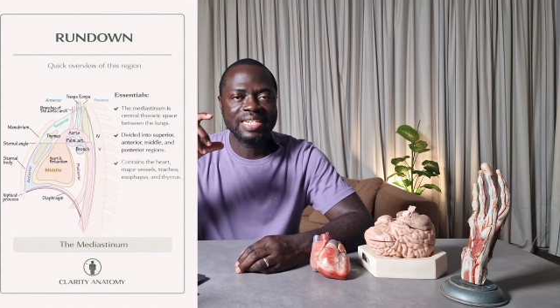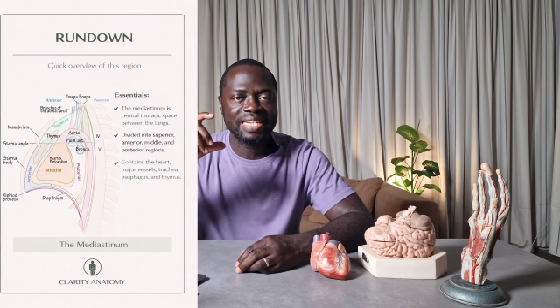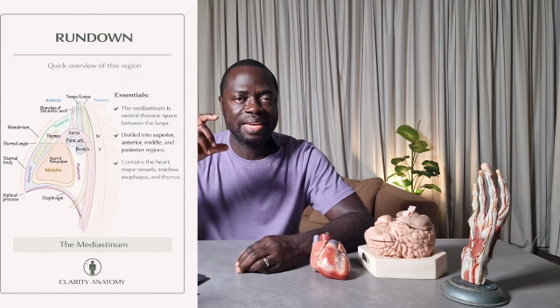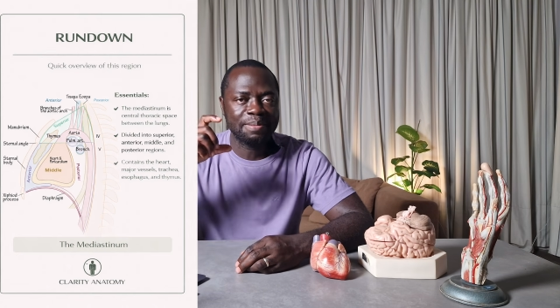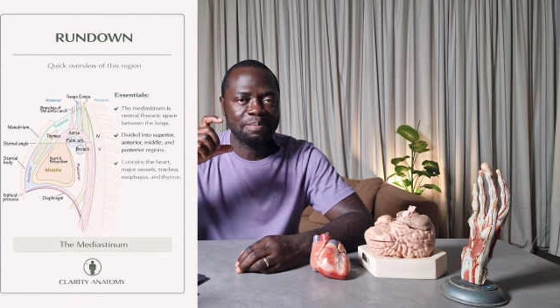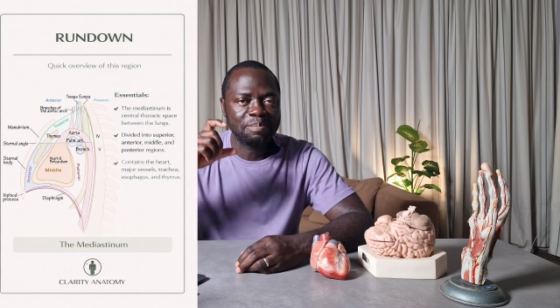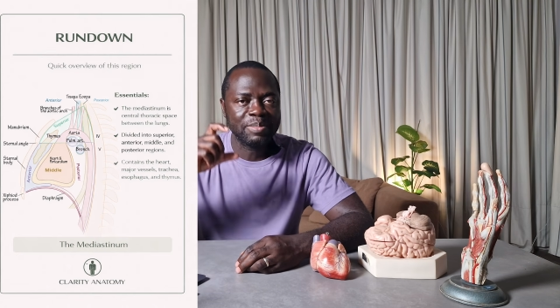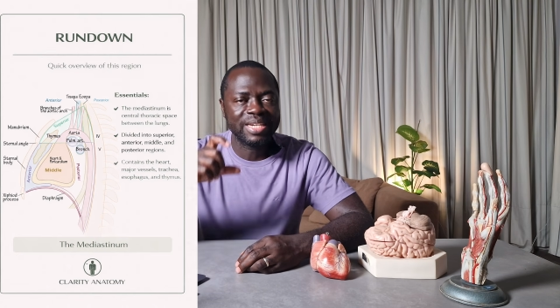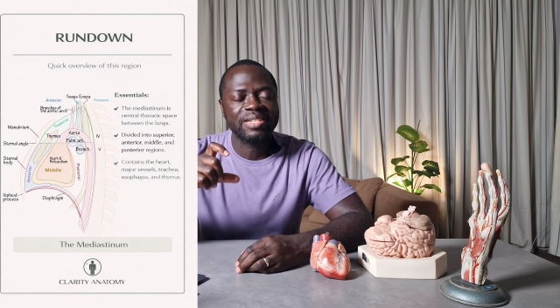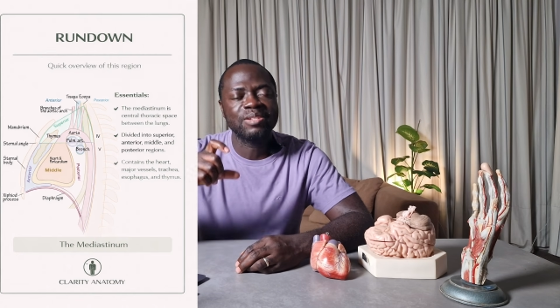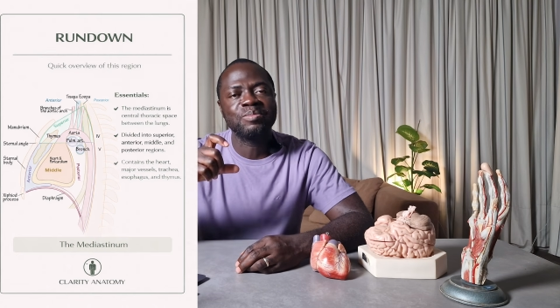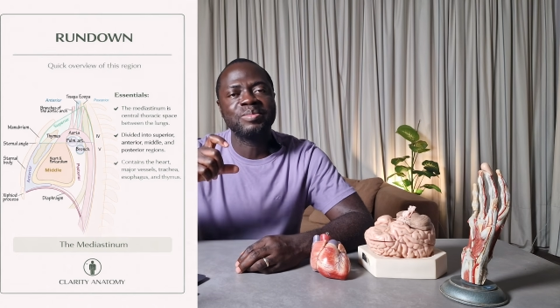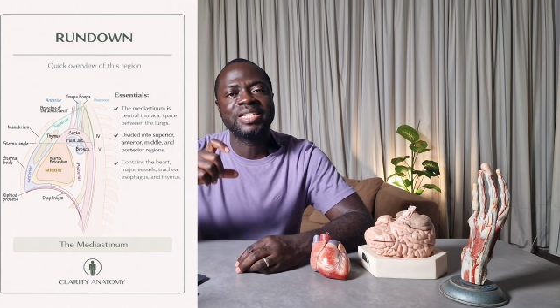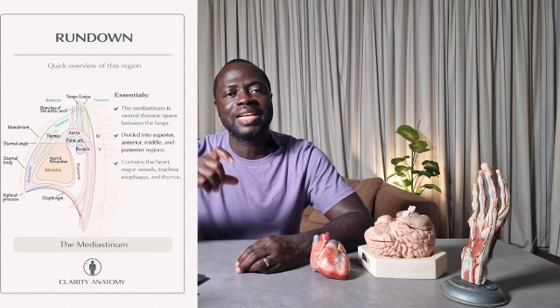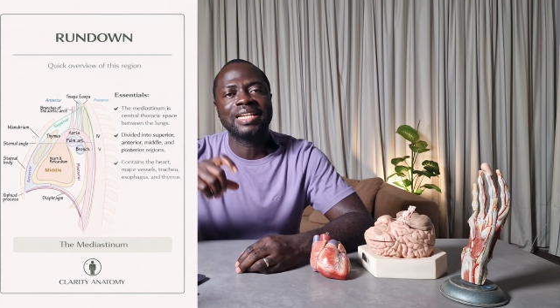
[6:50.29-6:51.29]
the
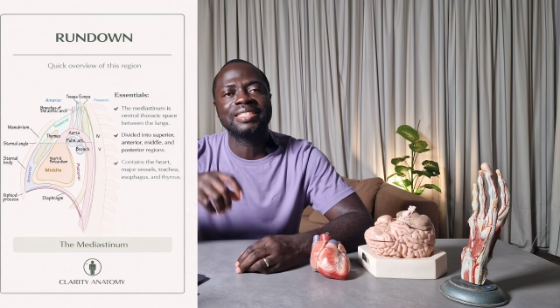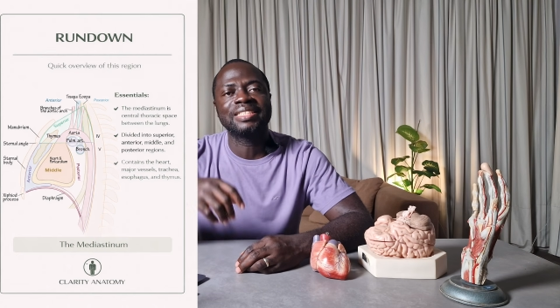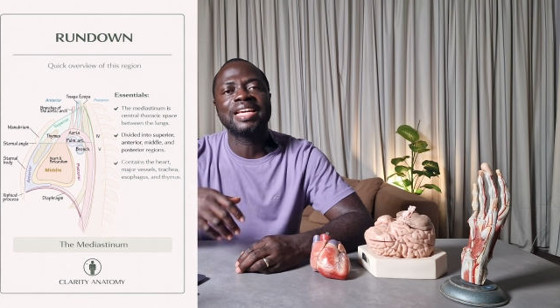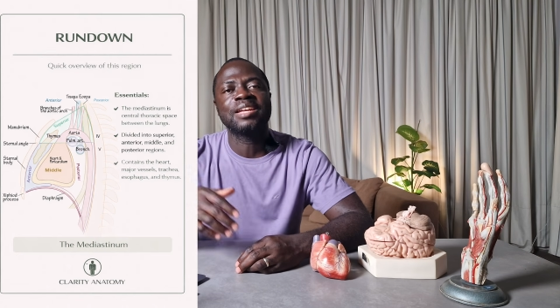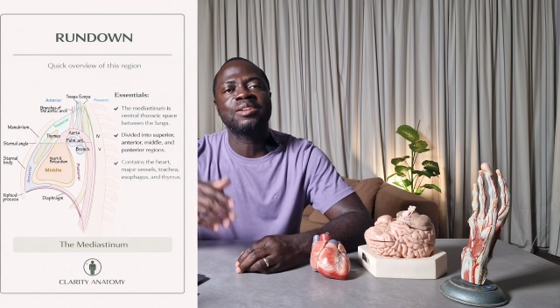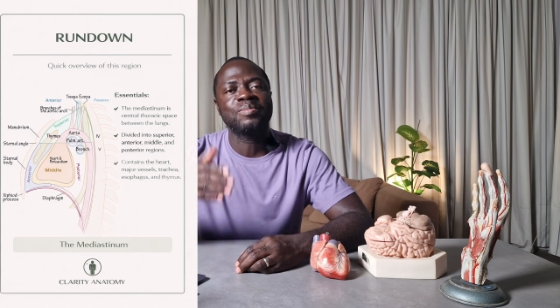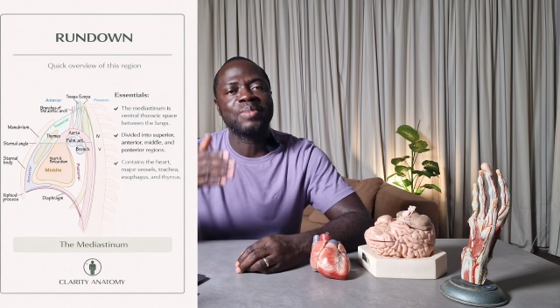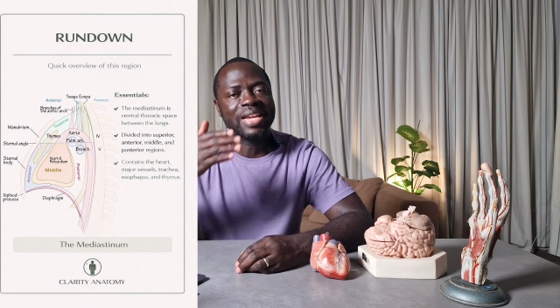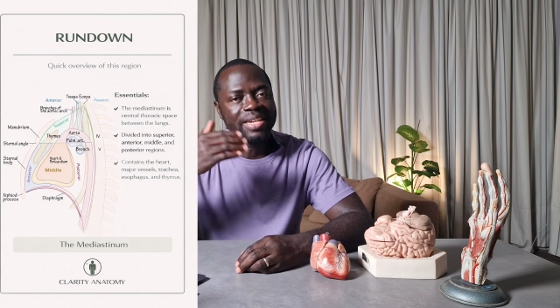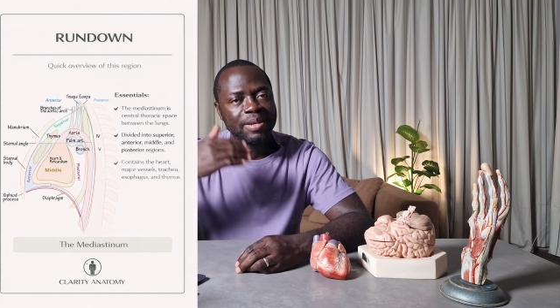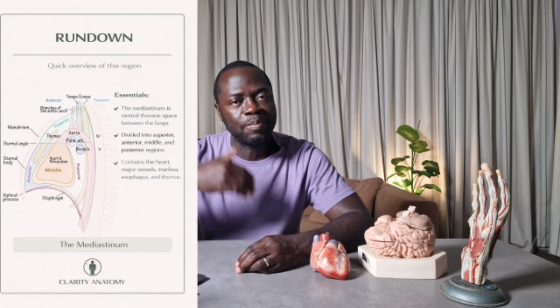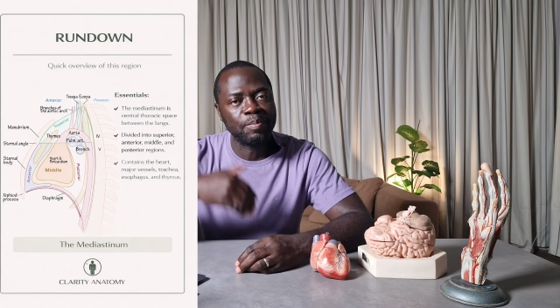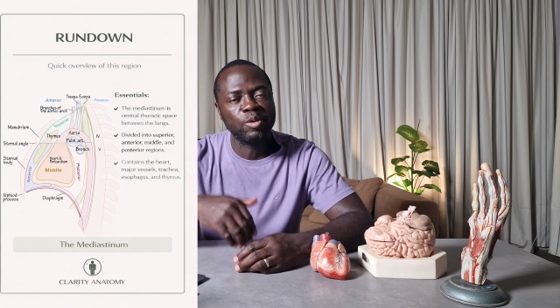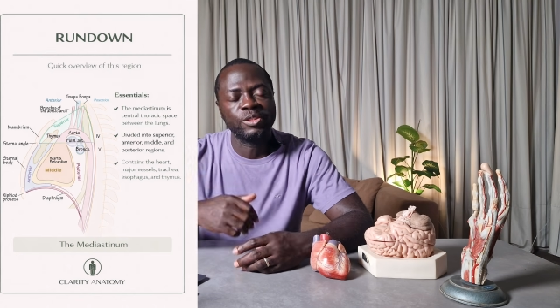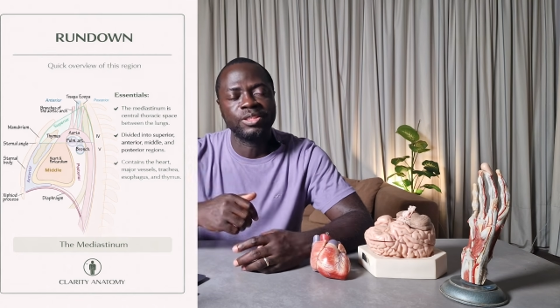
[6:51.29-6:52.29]
middle mediastinum, and
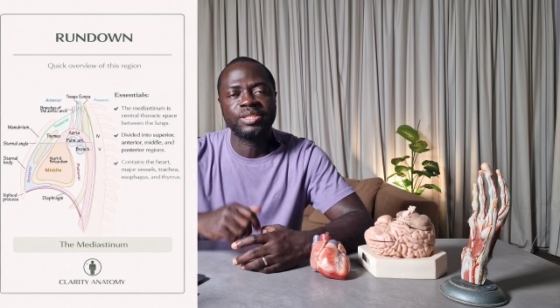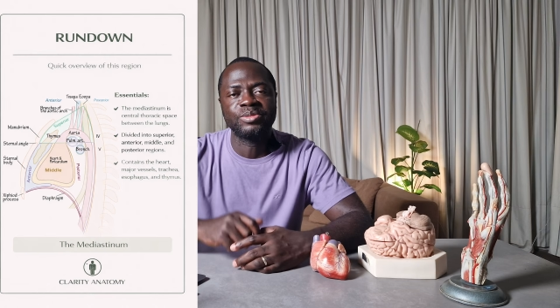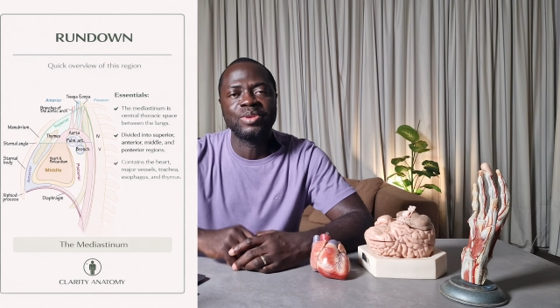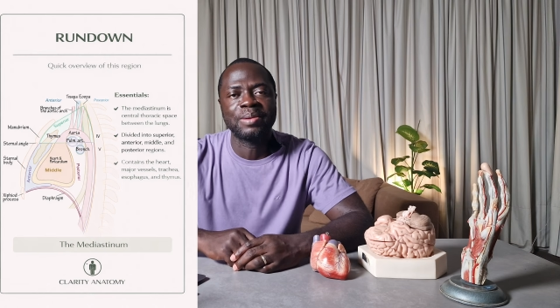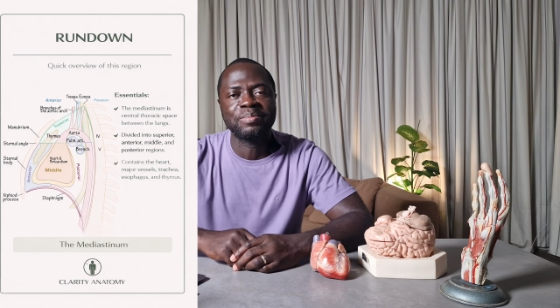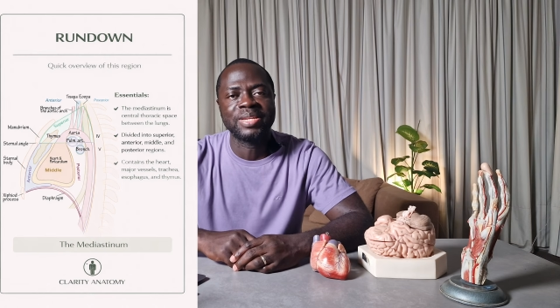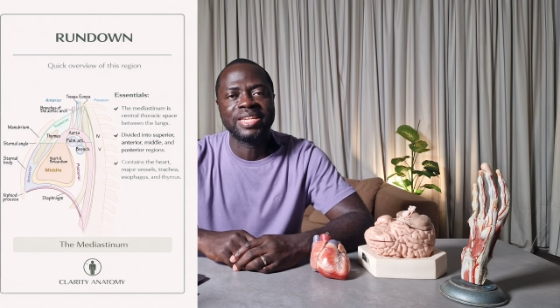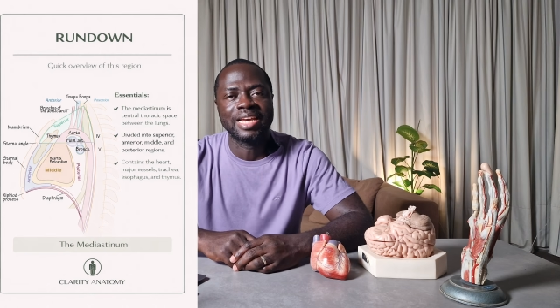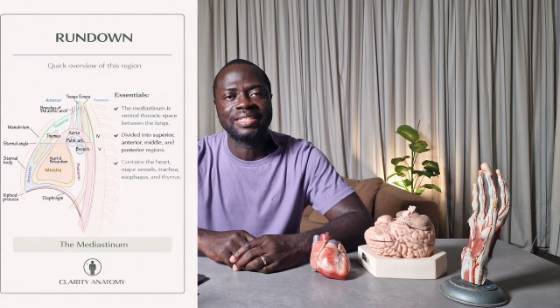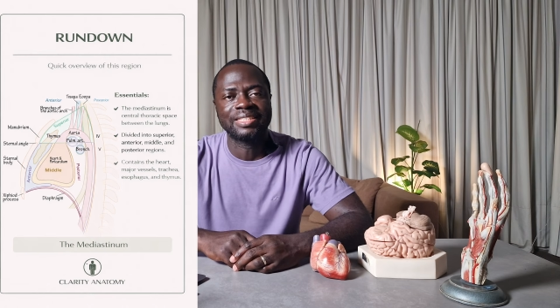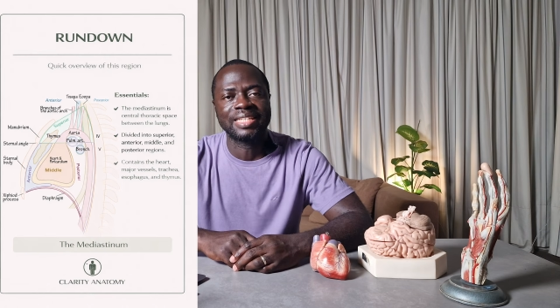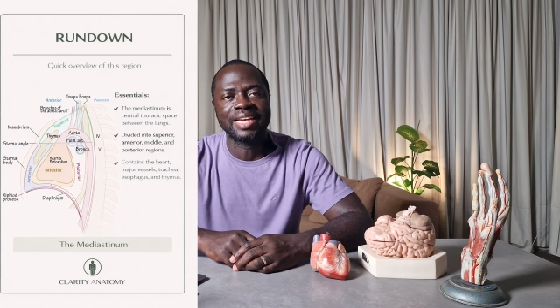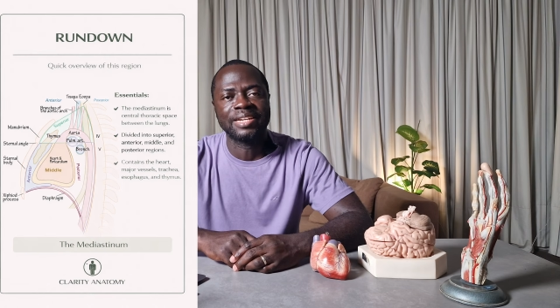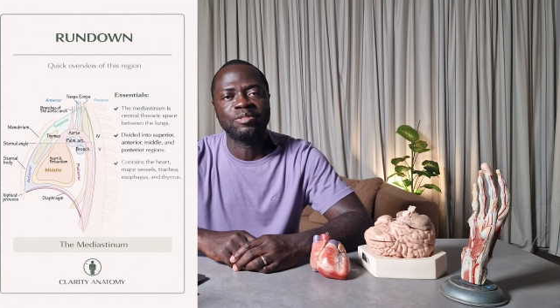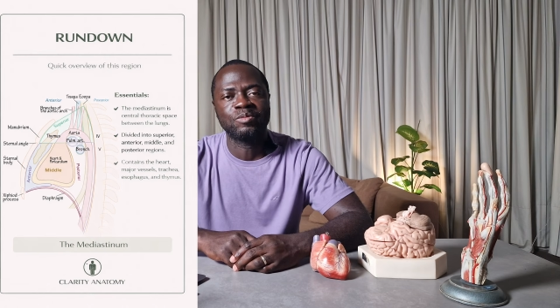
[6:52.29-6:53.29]
the posterior
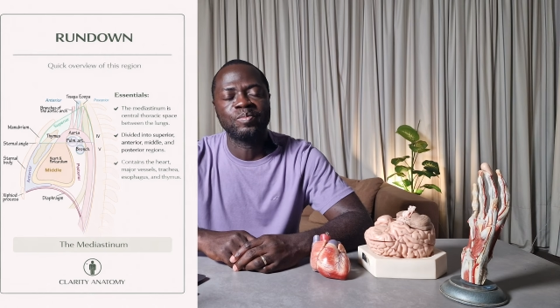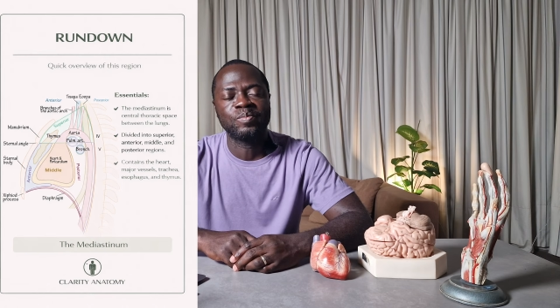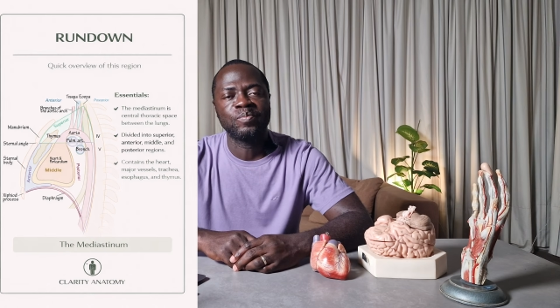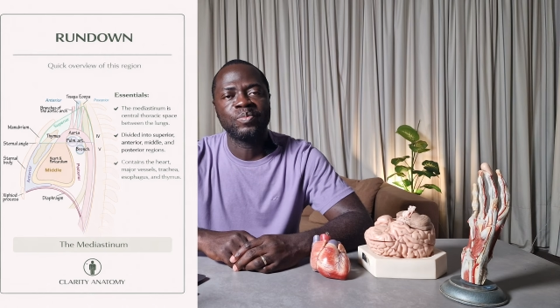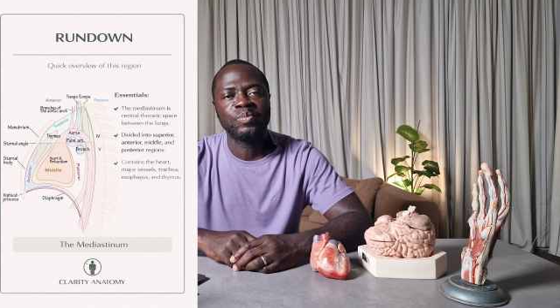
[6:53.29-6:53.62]
mediastinum.